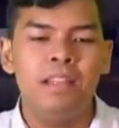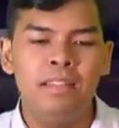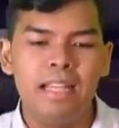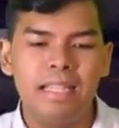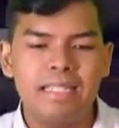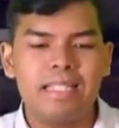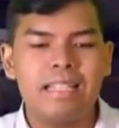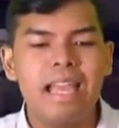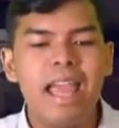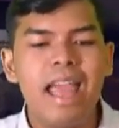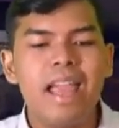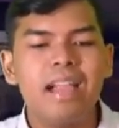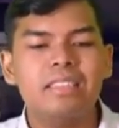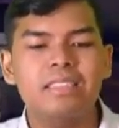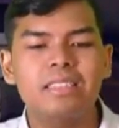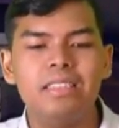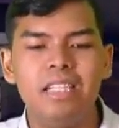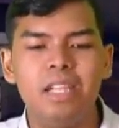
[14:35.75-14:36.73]
That's
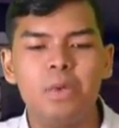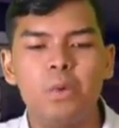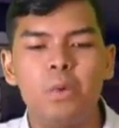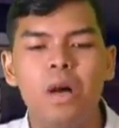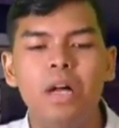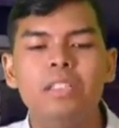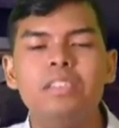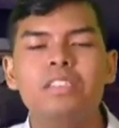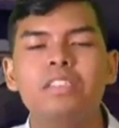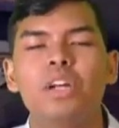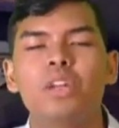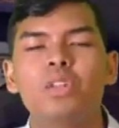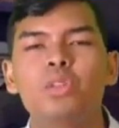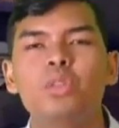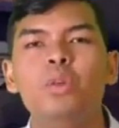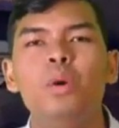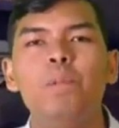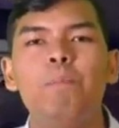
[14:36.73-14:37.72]
x equals
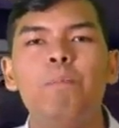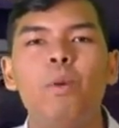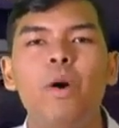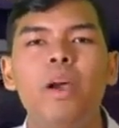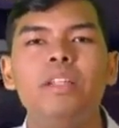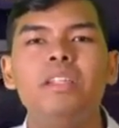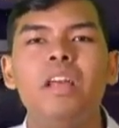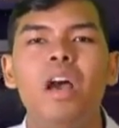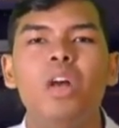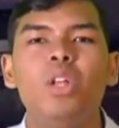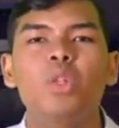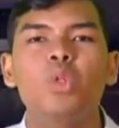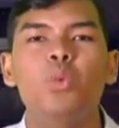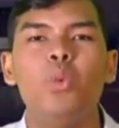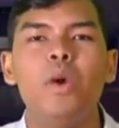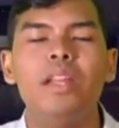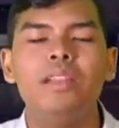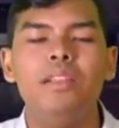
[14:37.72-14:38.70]
two point
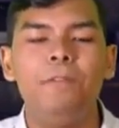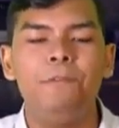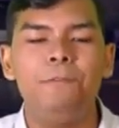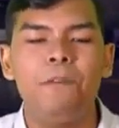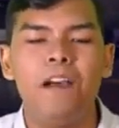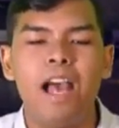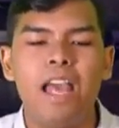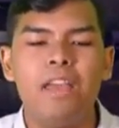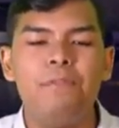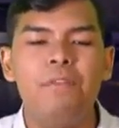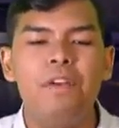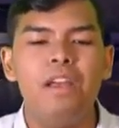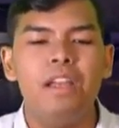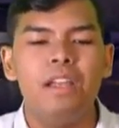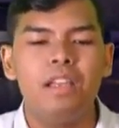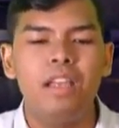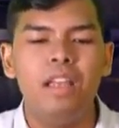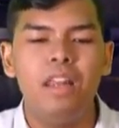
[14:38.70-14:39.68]
two five
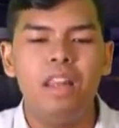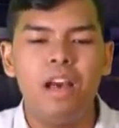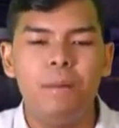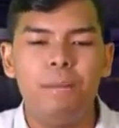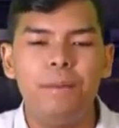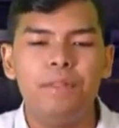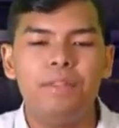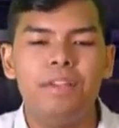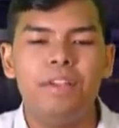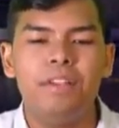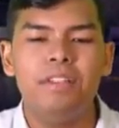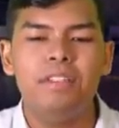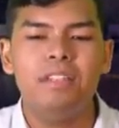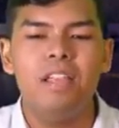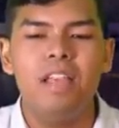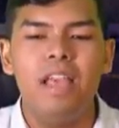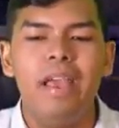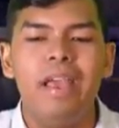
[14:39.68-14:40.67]

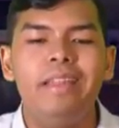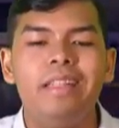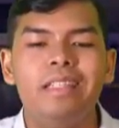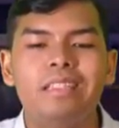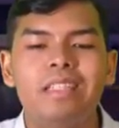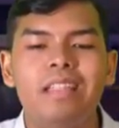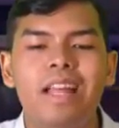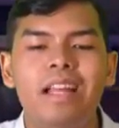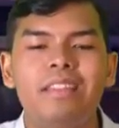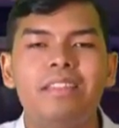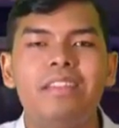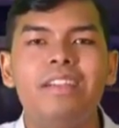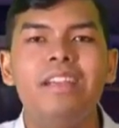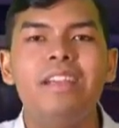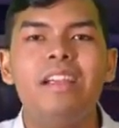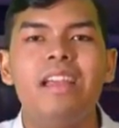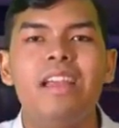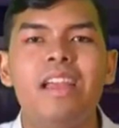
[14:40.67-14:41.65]
kilometers. And that's
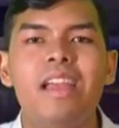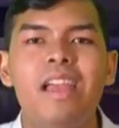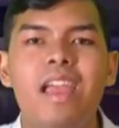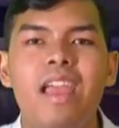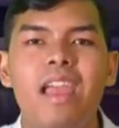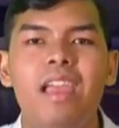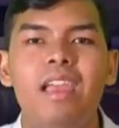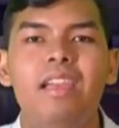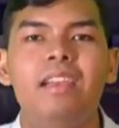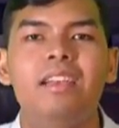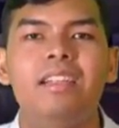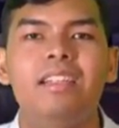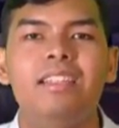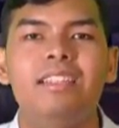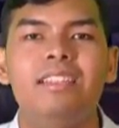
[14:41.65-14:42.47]
letter A.